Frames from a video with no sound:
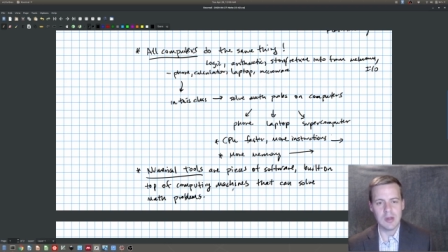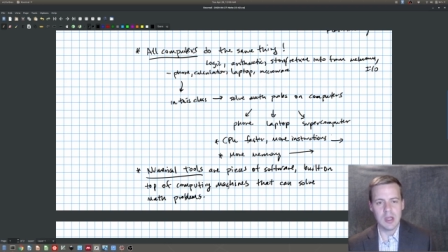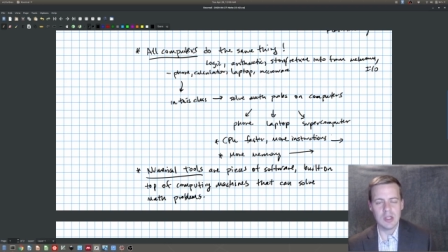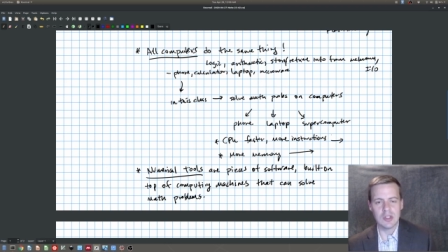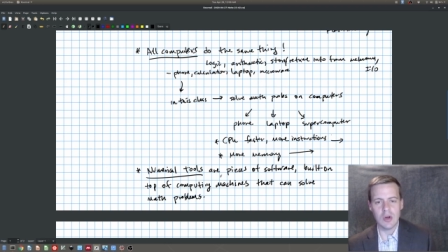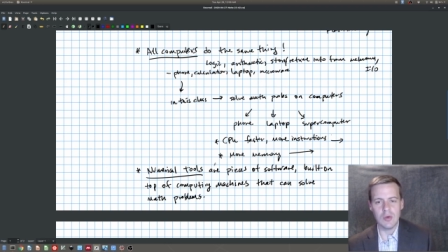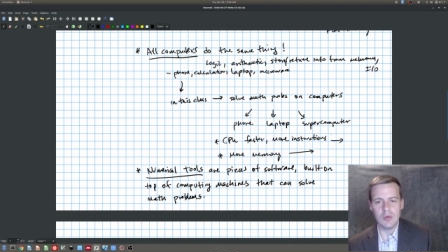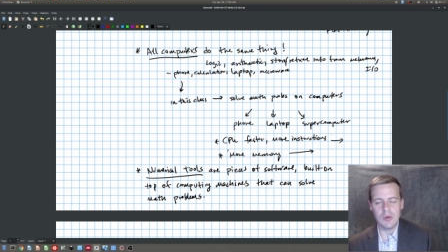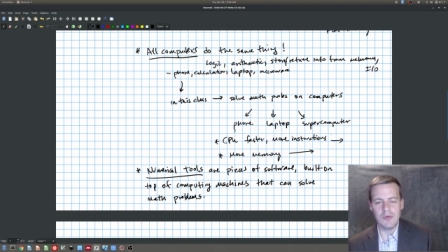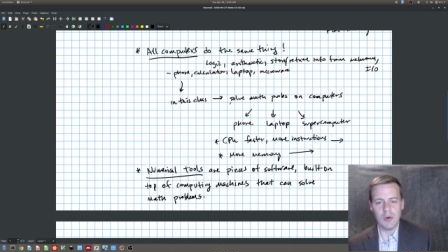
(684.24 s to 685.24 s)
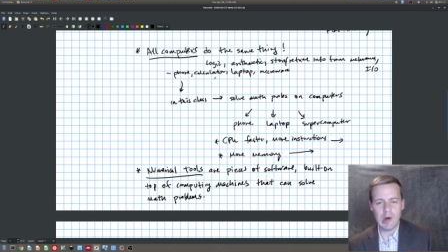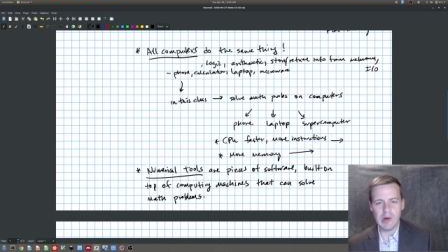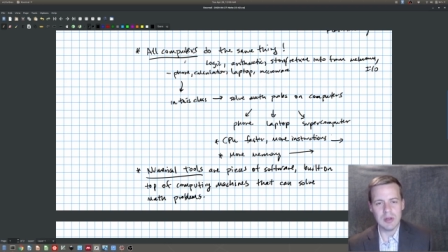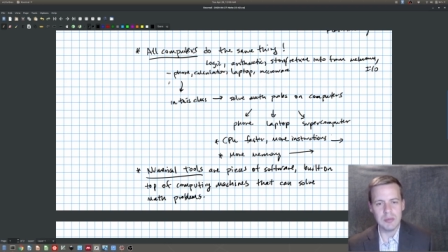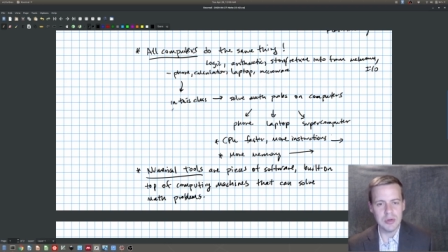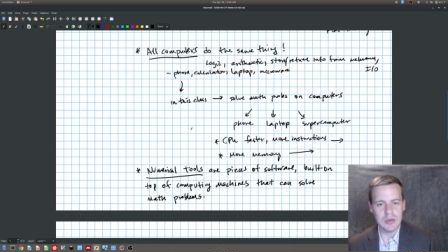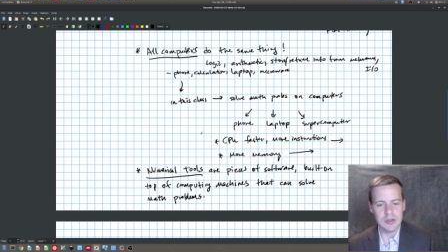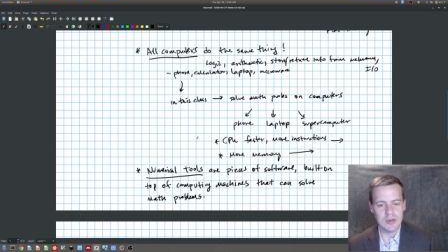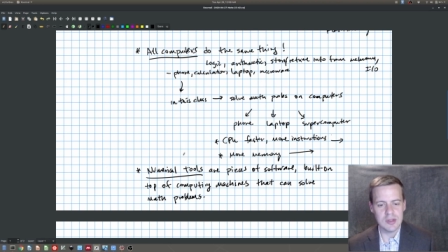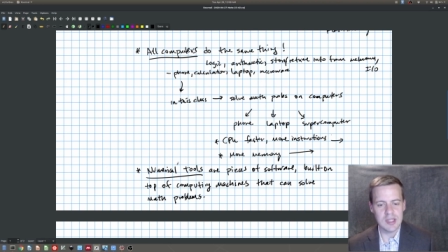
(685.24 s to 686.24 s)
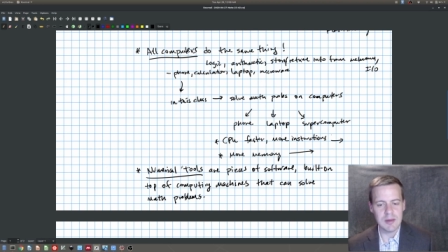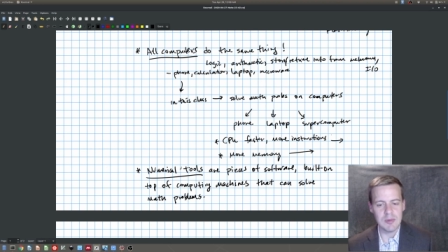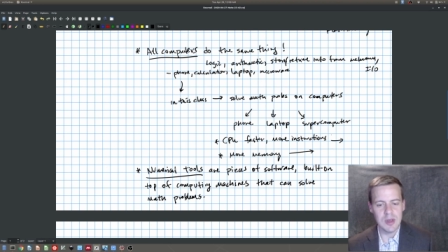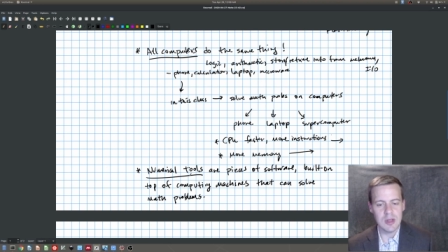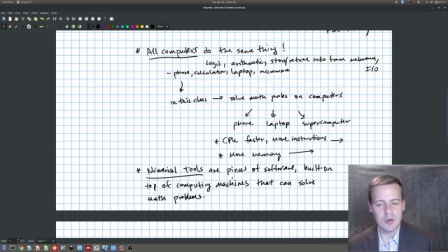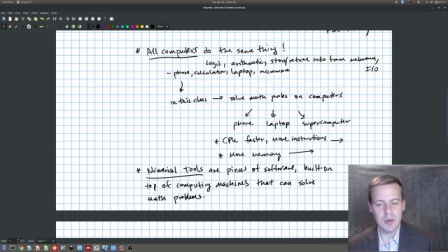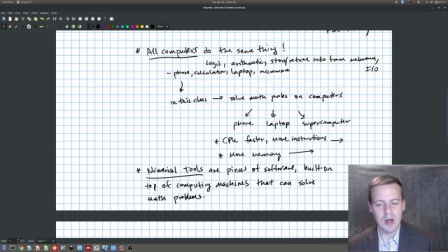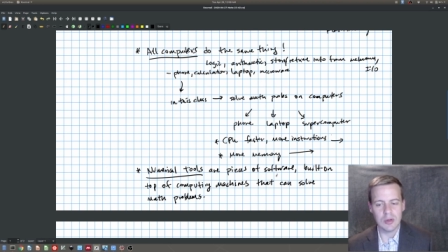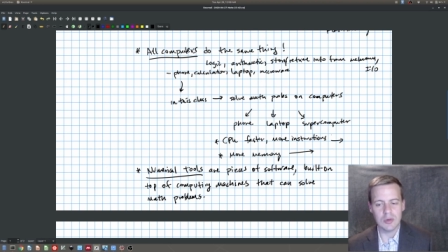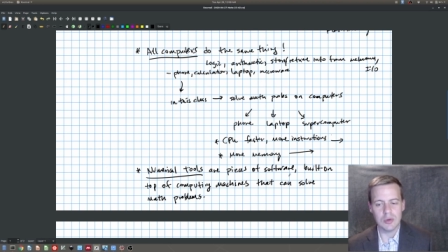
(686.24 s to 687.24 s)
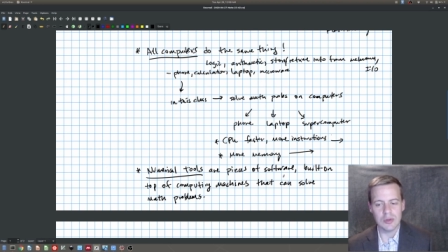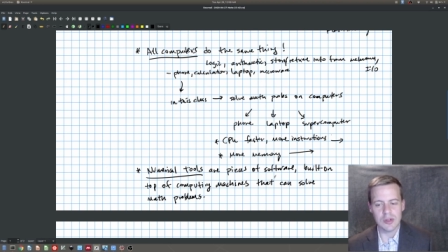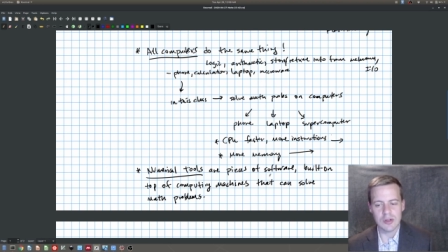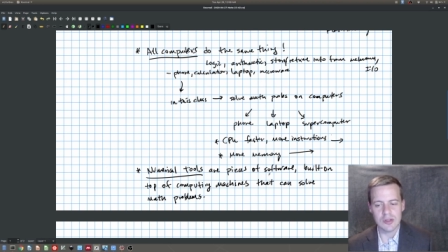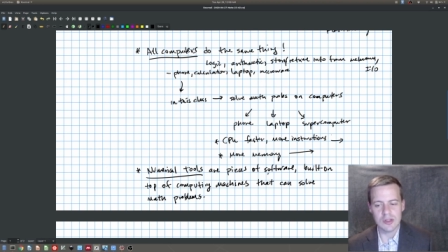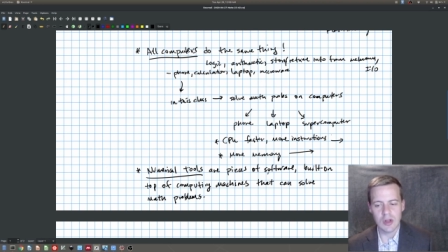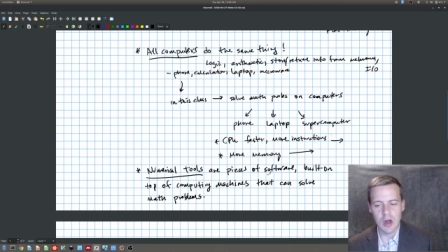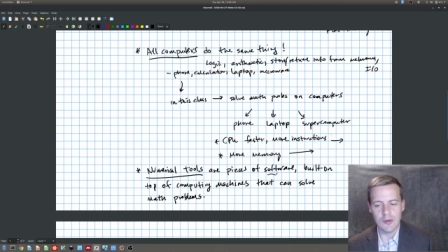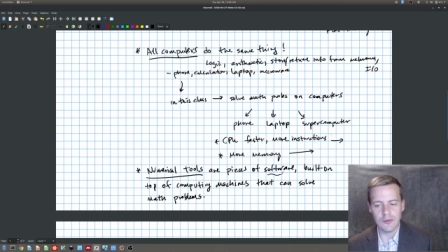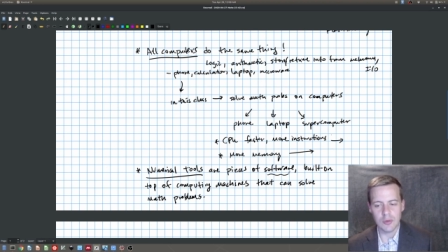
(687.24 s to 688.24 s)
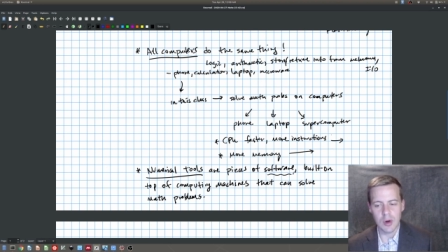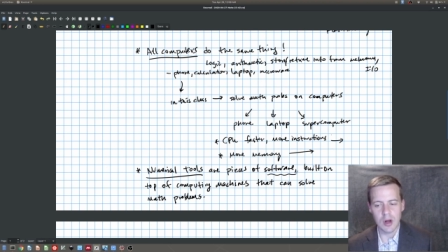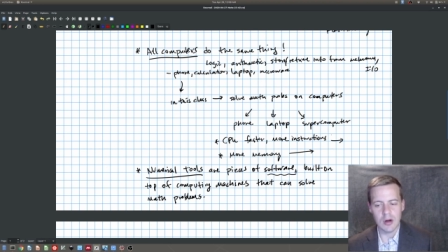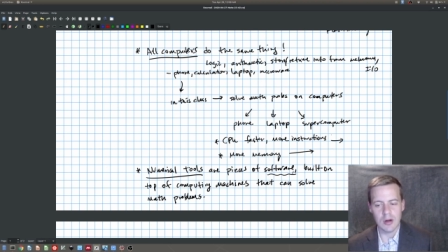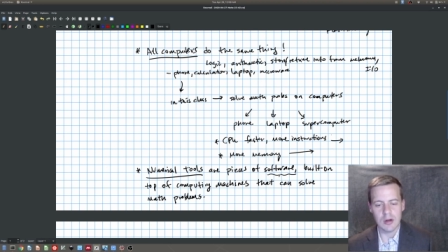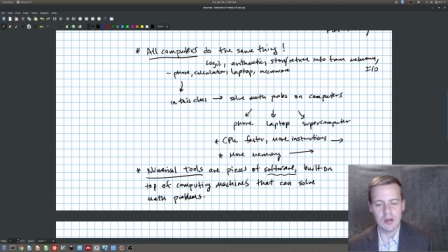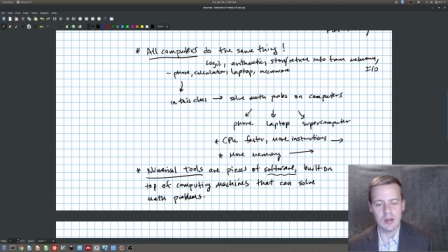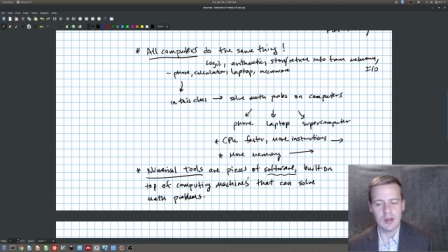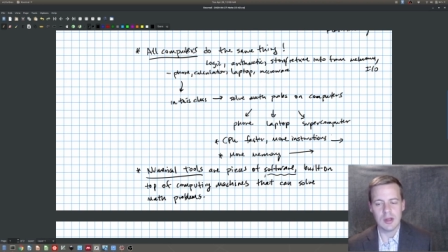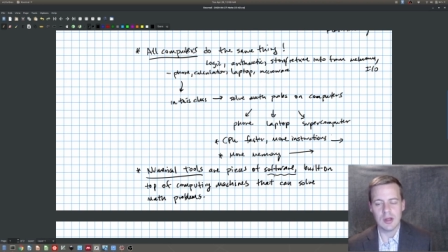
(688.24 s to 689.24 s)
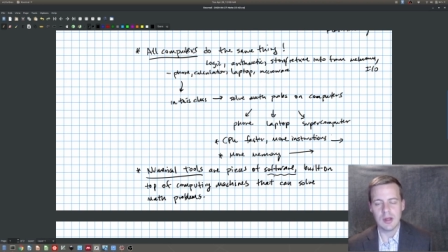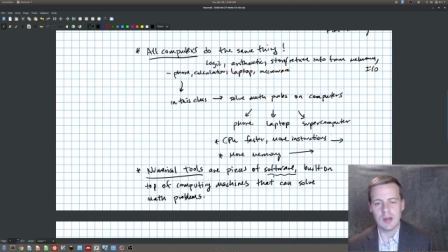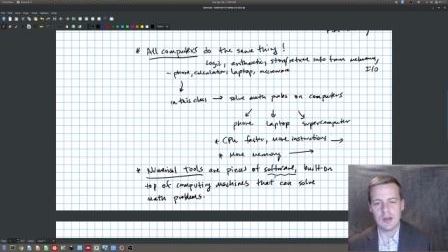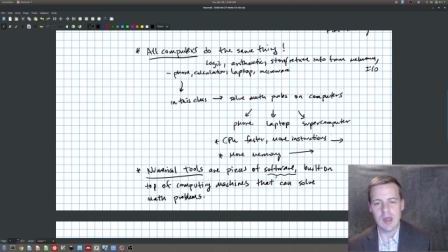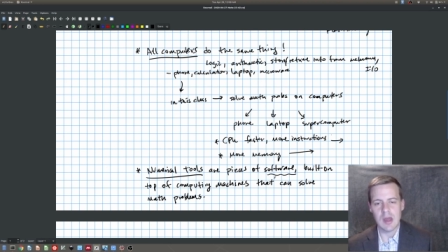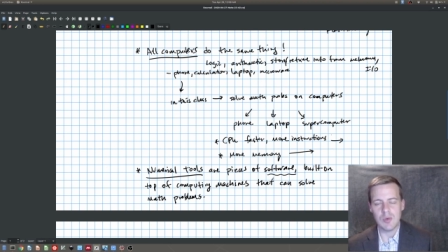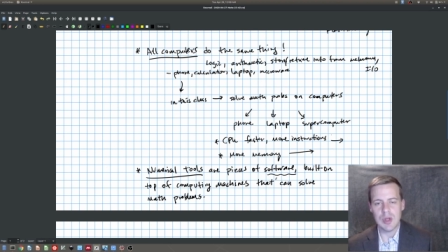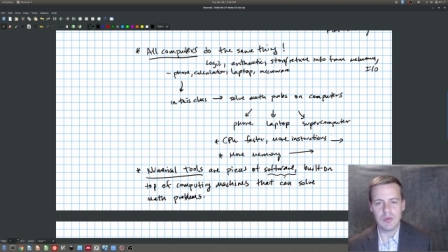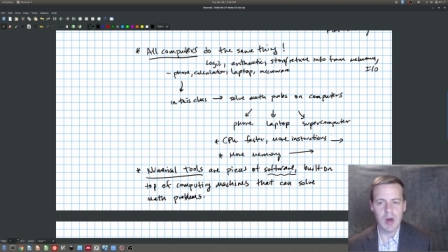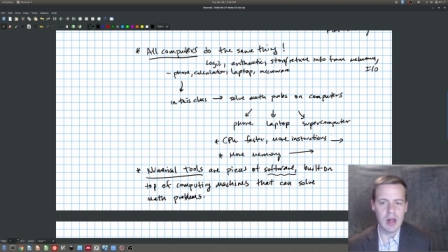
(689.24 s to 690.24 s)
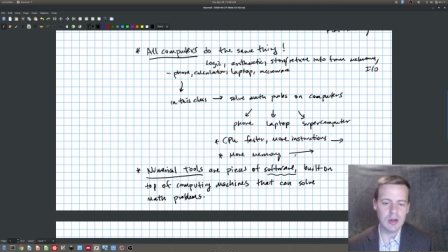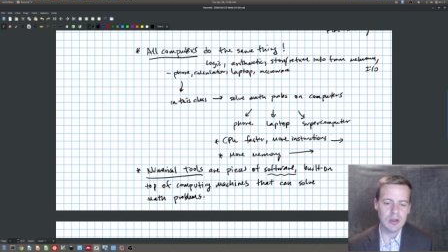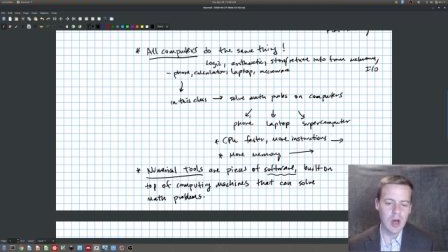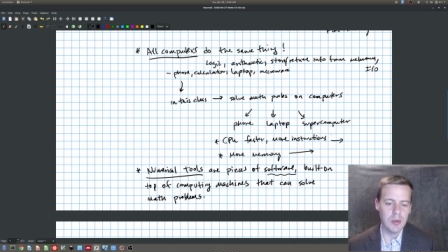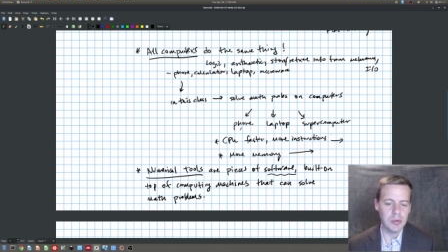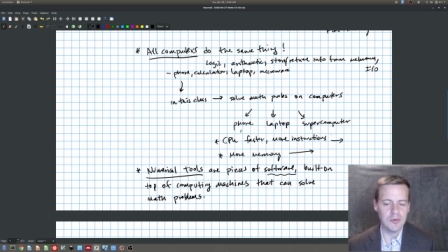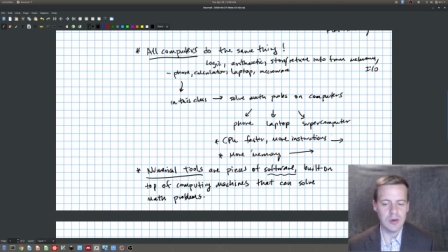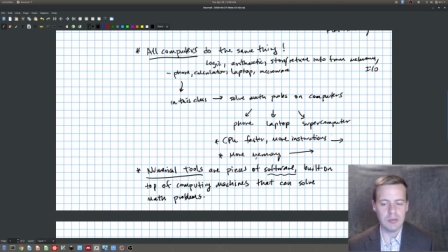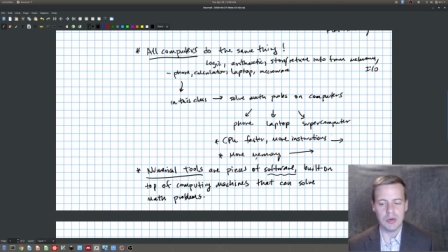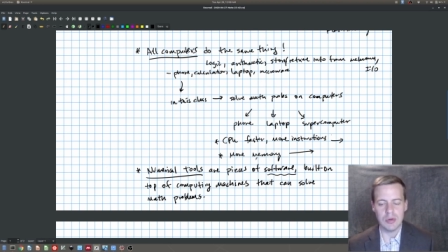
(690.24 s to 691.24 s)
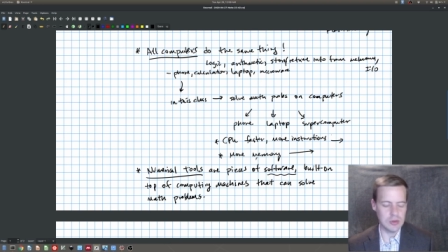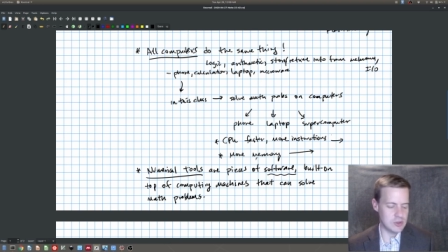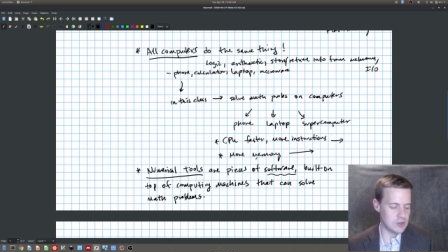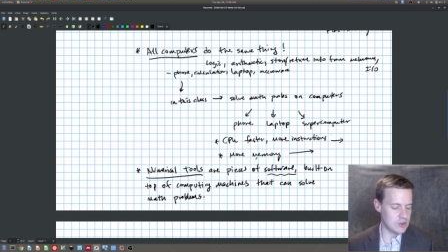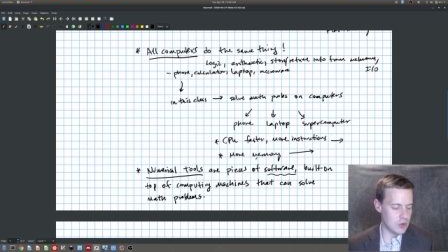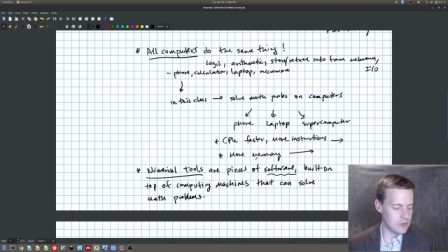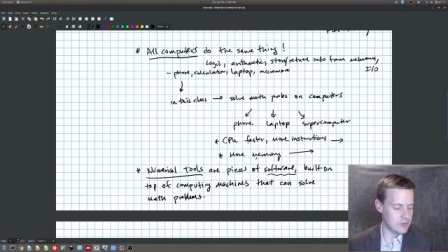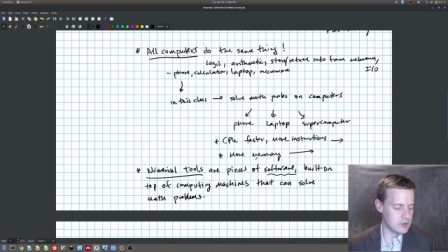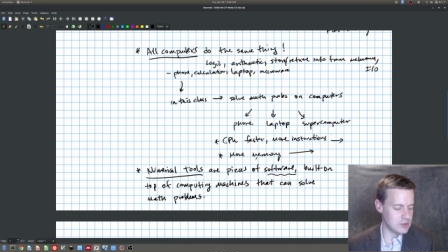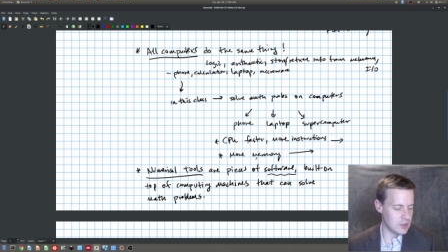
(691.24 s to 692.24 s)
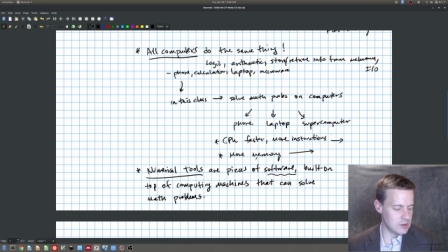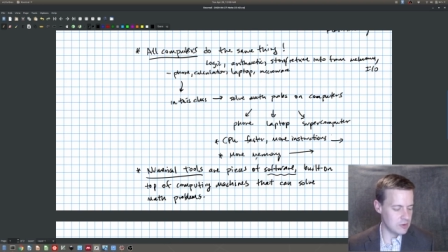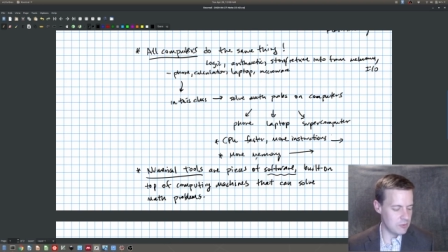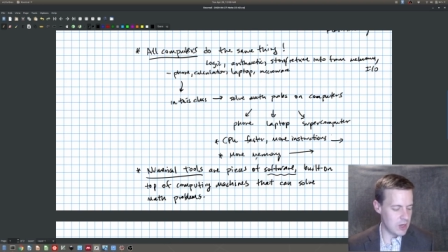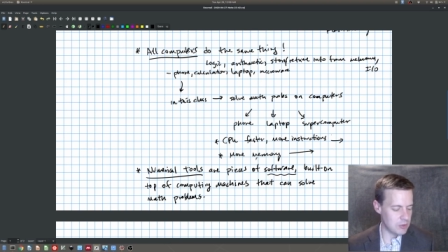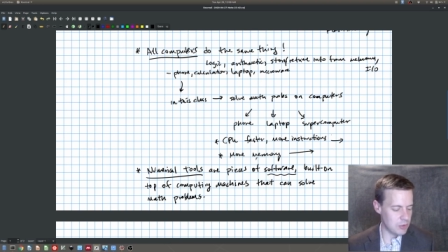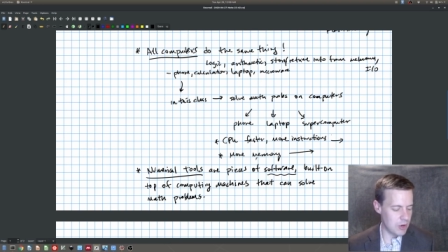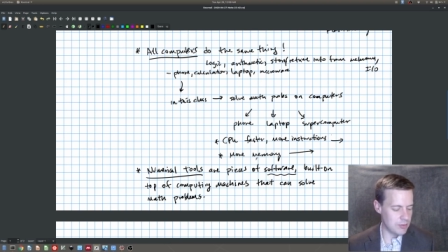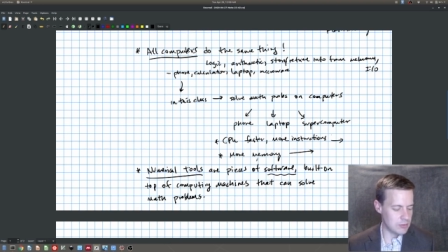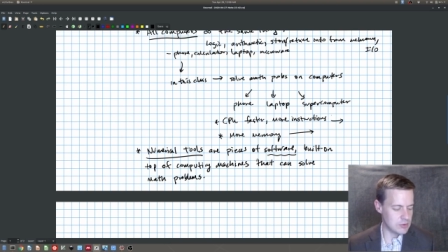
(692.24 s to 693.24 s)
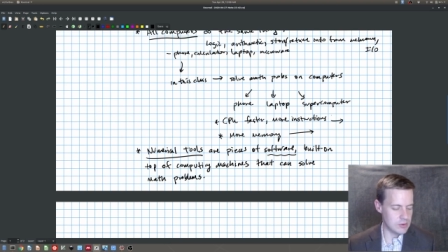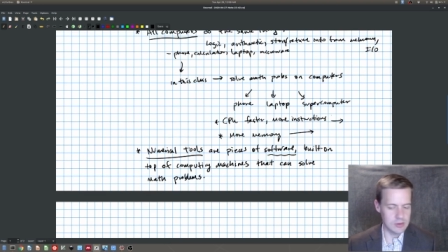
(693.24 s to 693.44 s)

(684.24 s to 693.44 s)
so if all computers do the same thing, numerical tools are software that we write on top of computers to solve these kinds of math problems.